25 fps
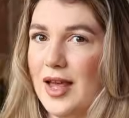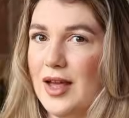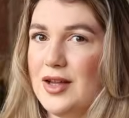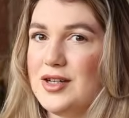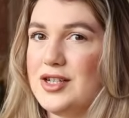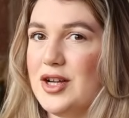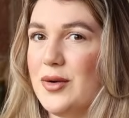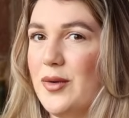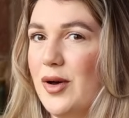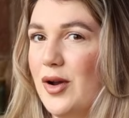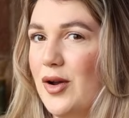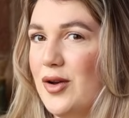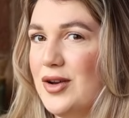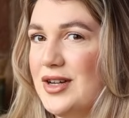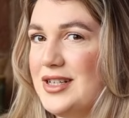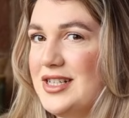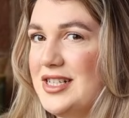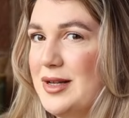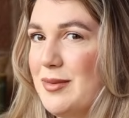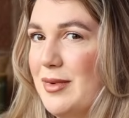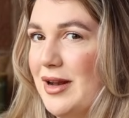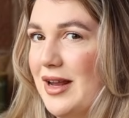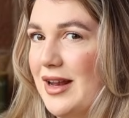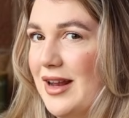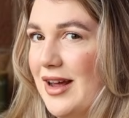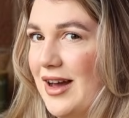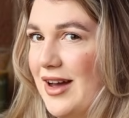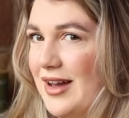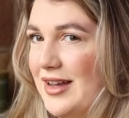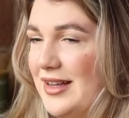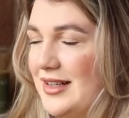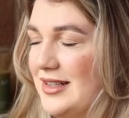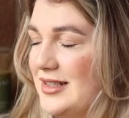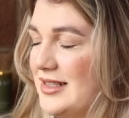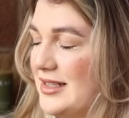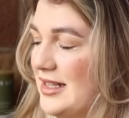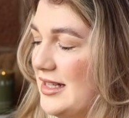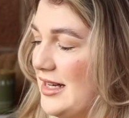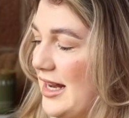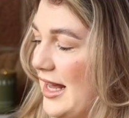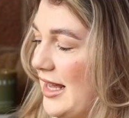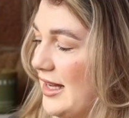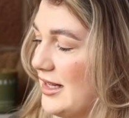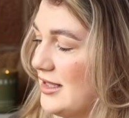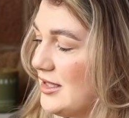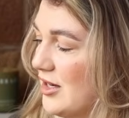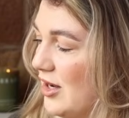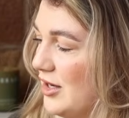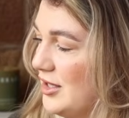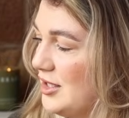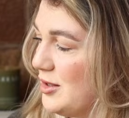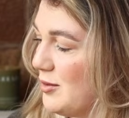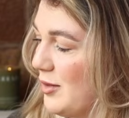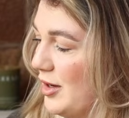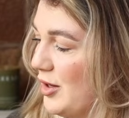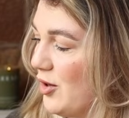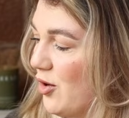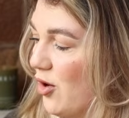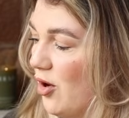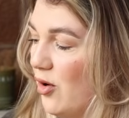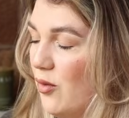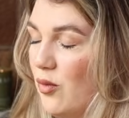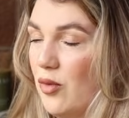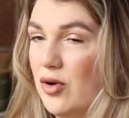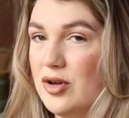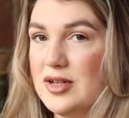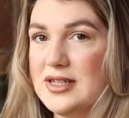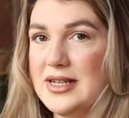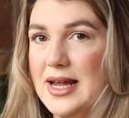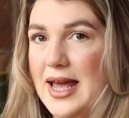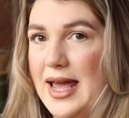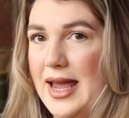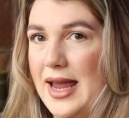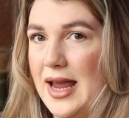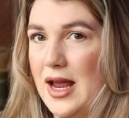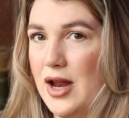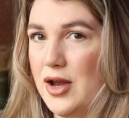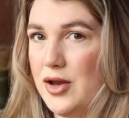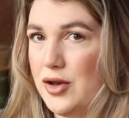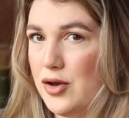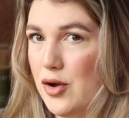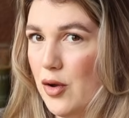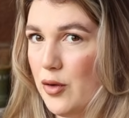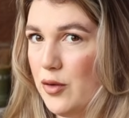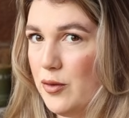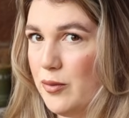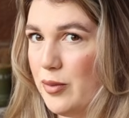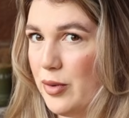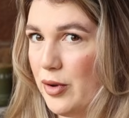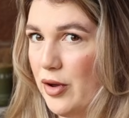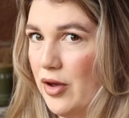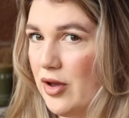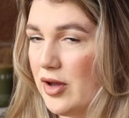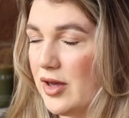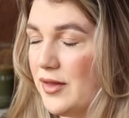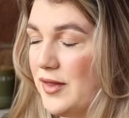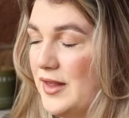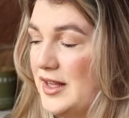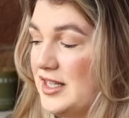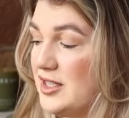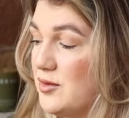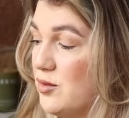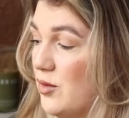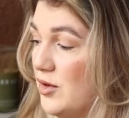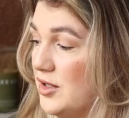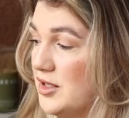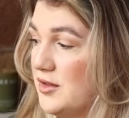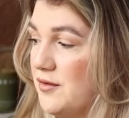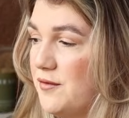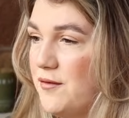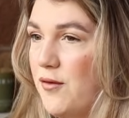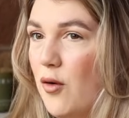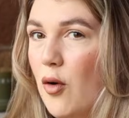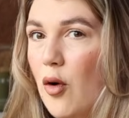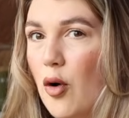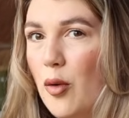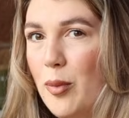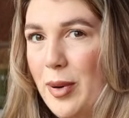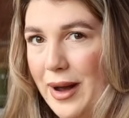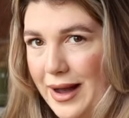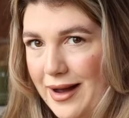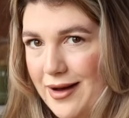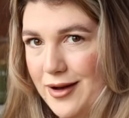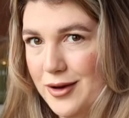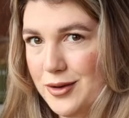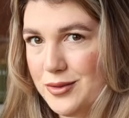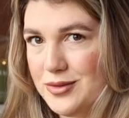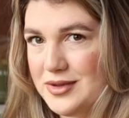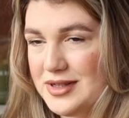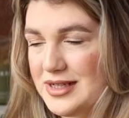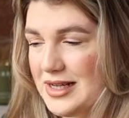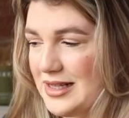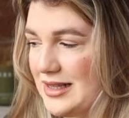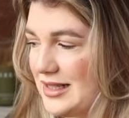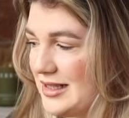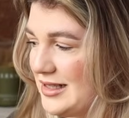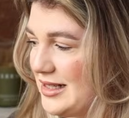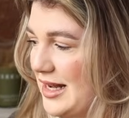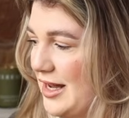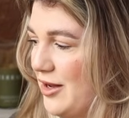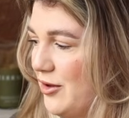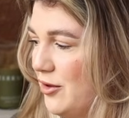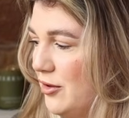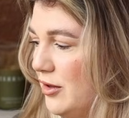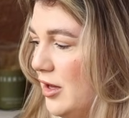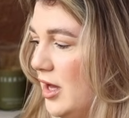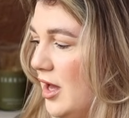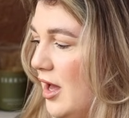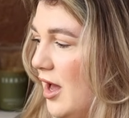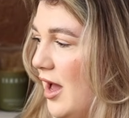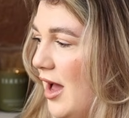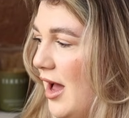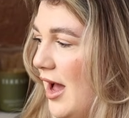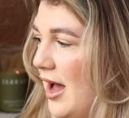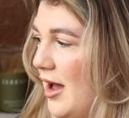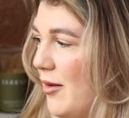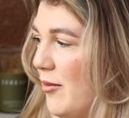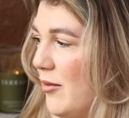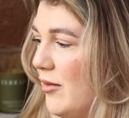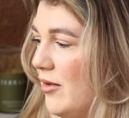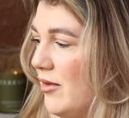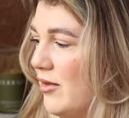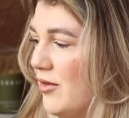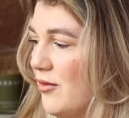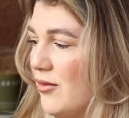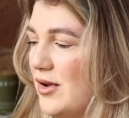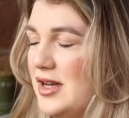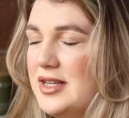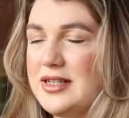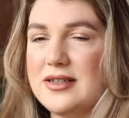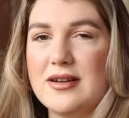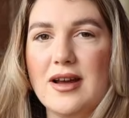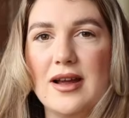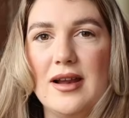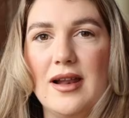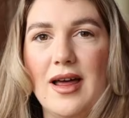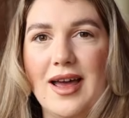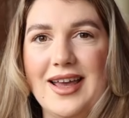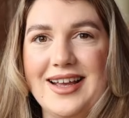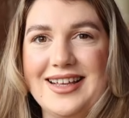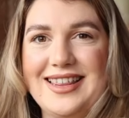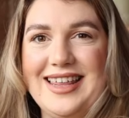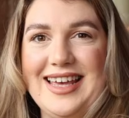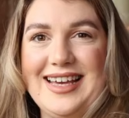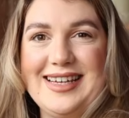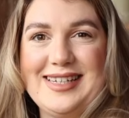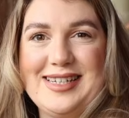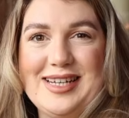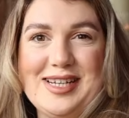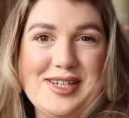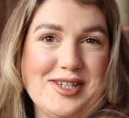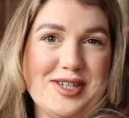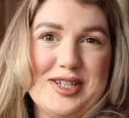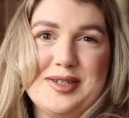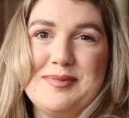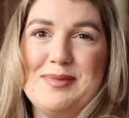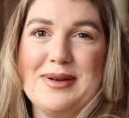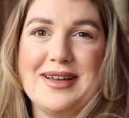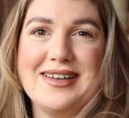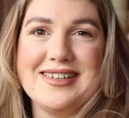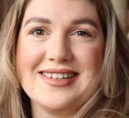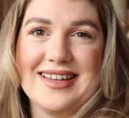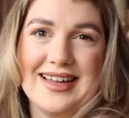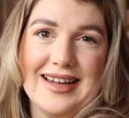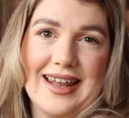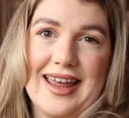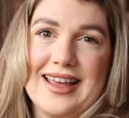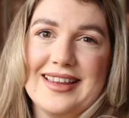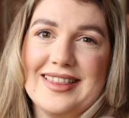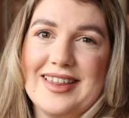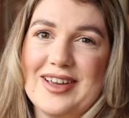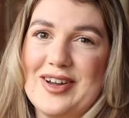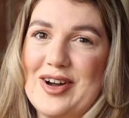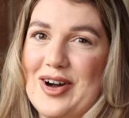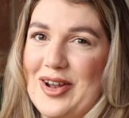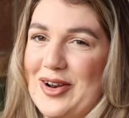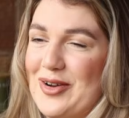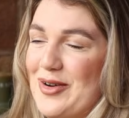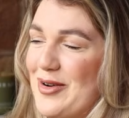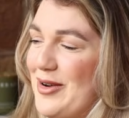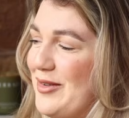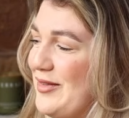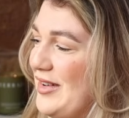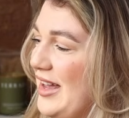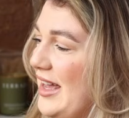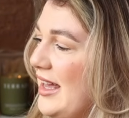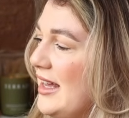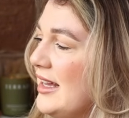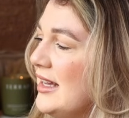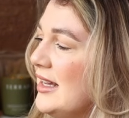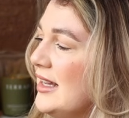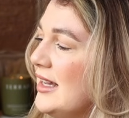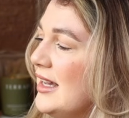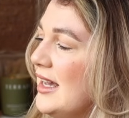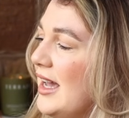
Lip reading: So along similar lines, the next item I got was a notebook. This was £4 in the sale. The reason I like this is just because I like the colour of it.